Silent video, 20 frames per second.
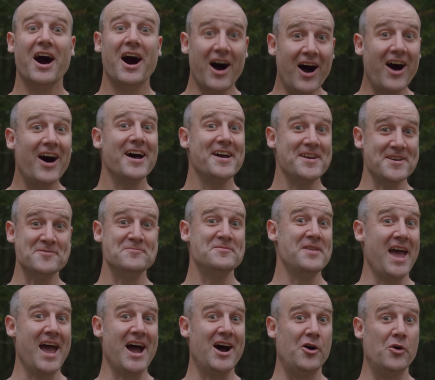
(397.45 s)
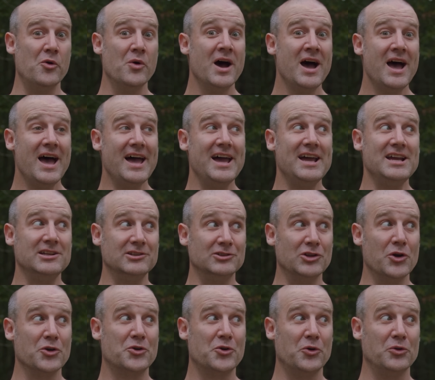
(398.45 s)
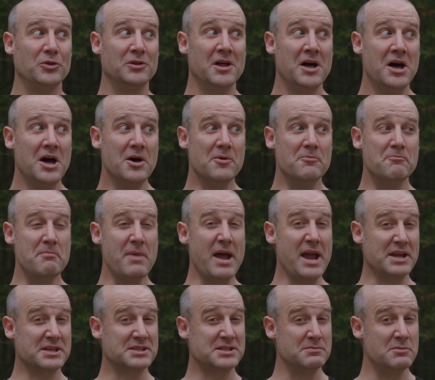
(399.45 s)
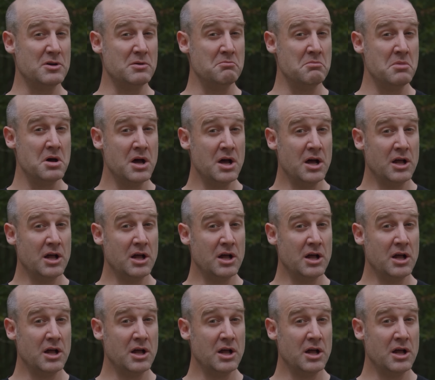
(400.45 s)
I am now a local maximum